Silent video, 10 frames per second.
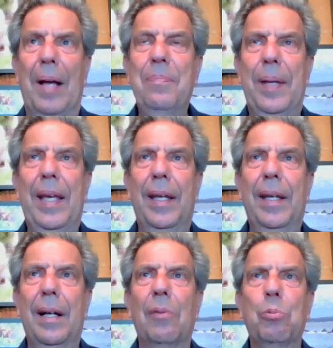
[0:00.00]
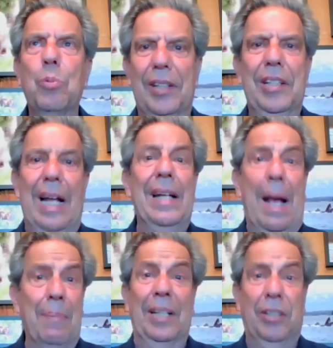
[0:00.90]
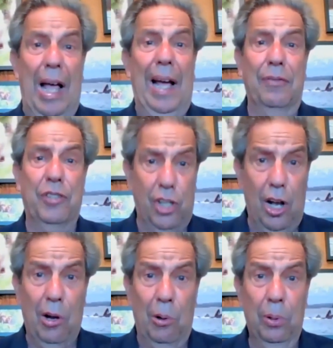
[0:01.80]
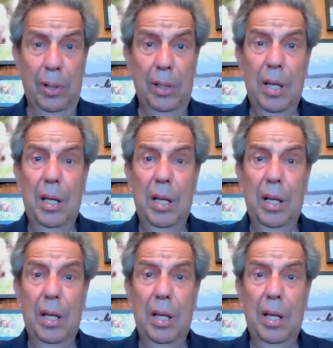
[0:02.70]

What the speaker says: by being a really dynamic live show.